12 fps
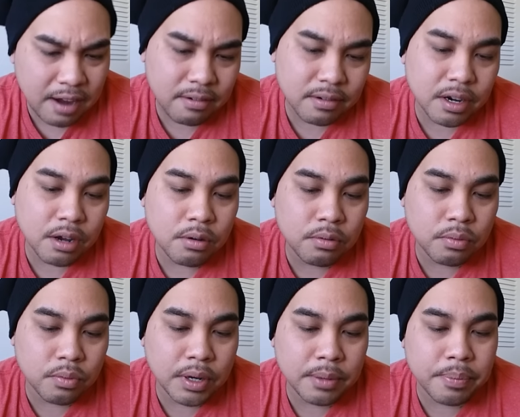don't know
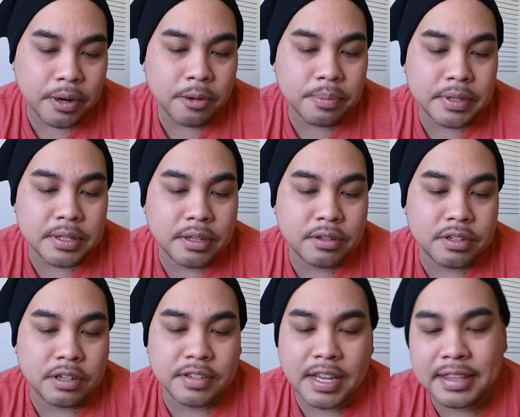what purpose
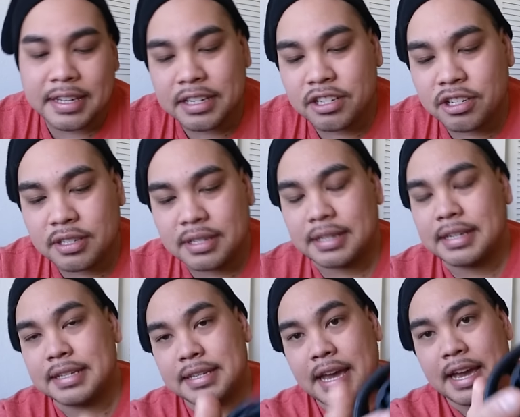those serves. I think it's just the
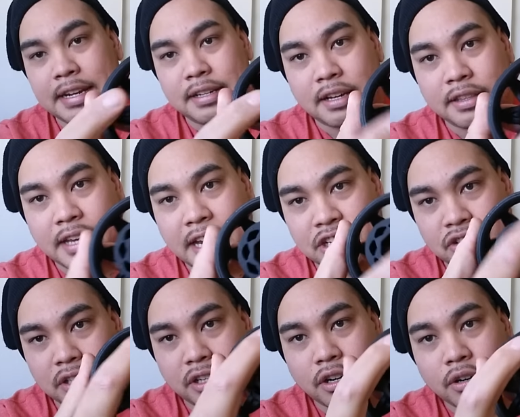design, all the
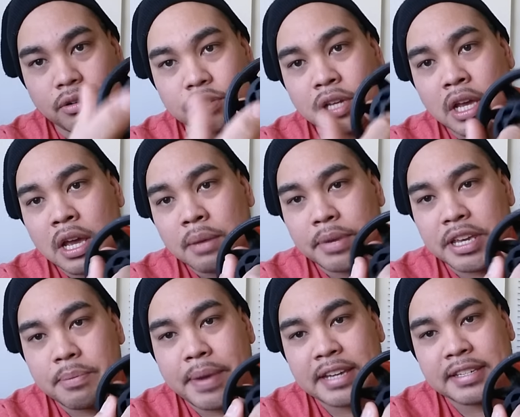extra little holes.
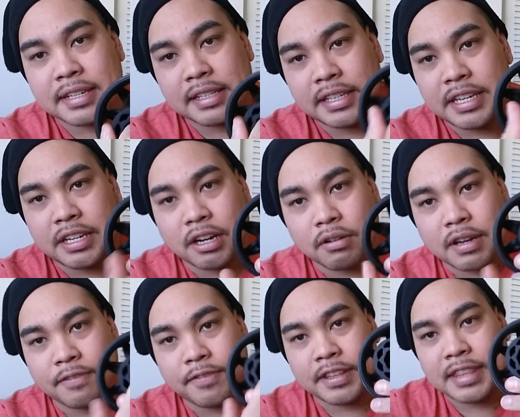But you basically, you know,
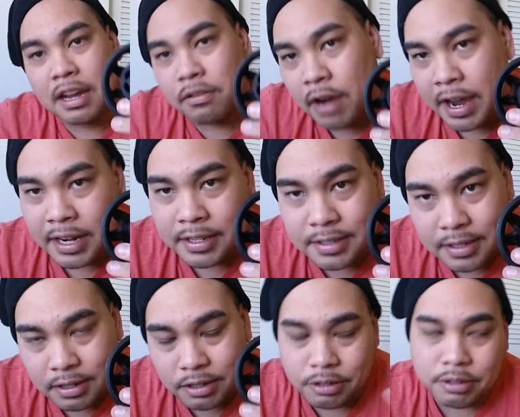can fit that right
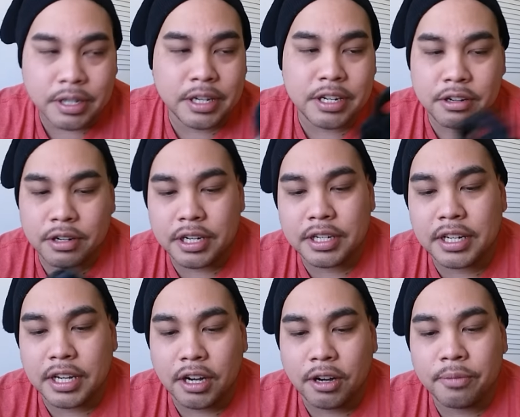onto your hookah. You're good
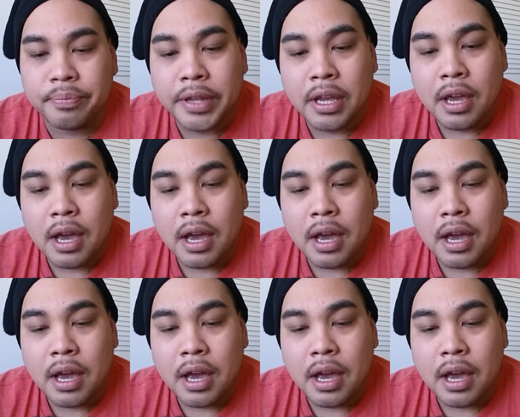to go.